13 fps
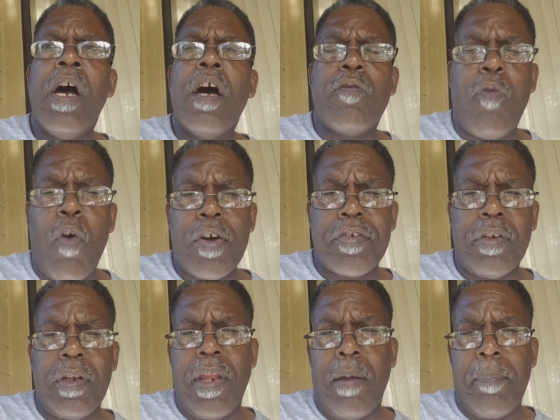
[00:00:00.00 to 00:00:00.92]

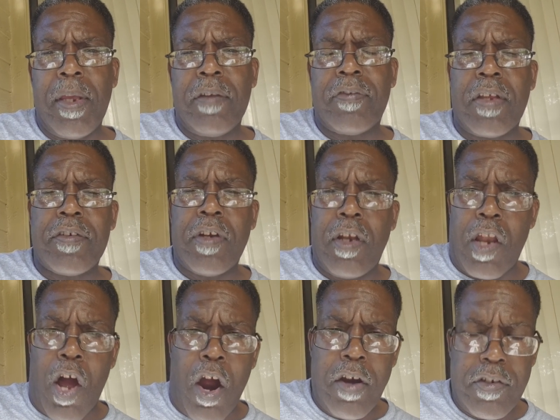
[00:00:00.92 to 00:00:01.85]
Unfortunately, that means that the
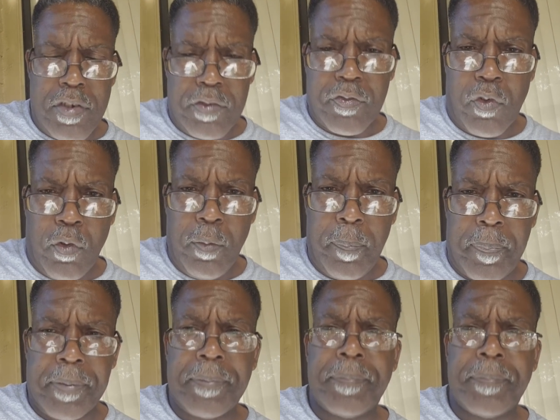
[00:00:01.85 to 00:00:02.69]
largest group,